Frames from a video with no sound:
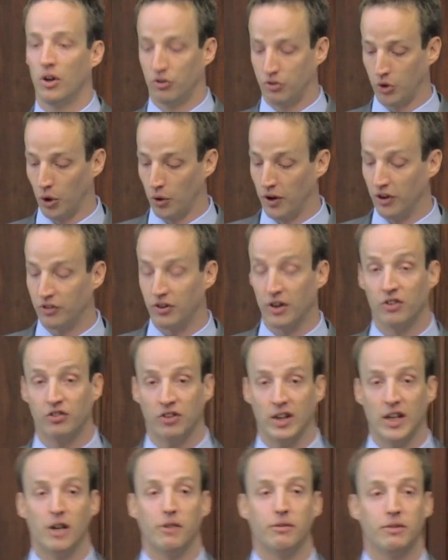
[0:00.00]
So there's
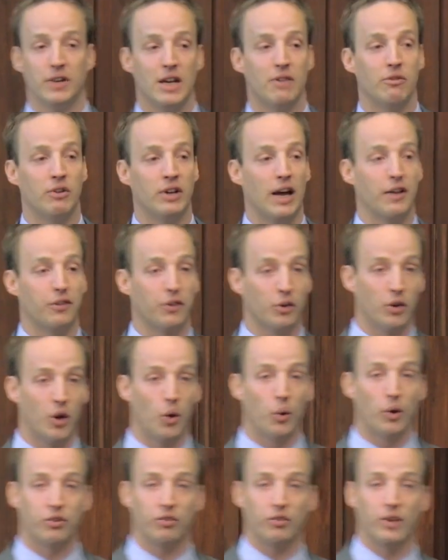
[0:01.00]
incentive even at the
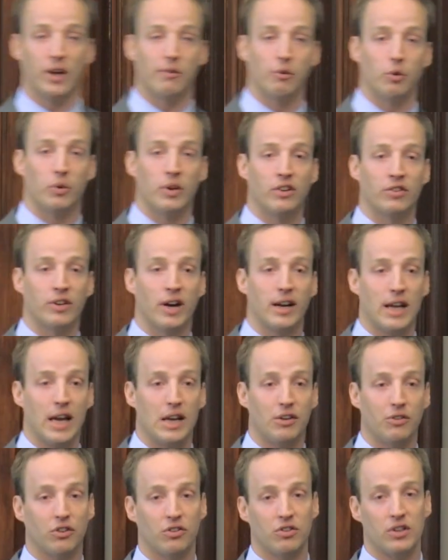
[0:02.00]
lowest level inside
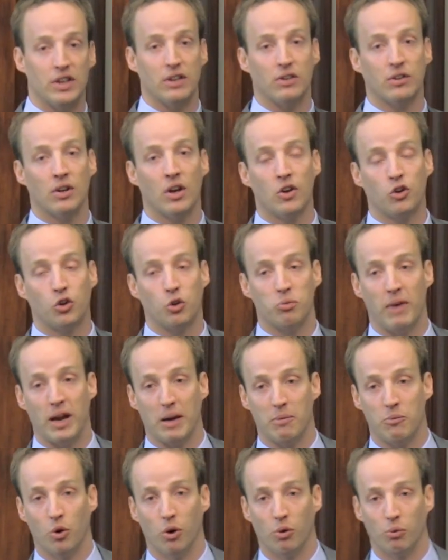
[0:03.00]
agencies to
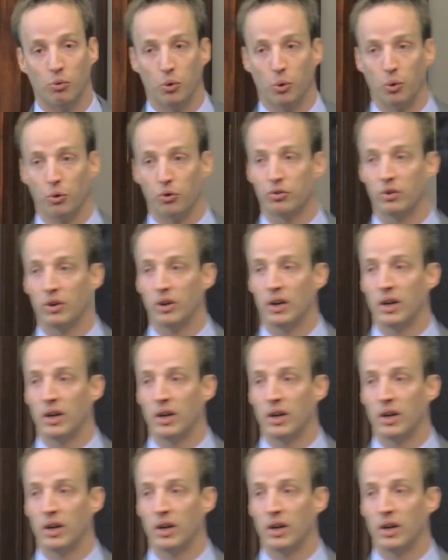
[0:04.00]
make more rules.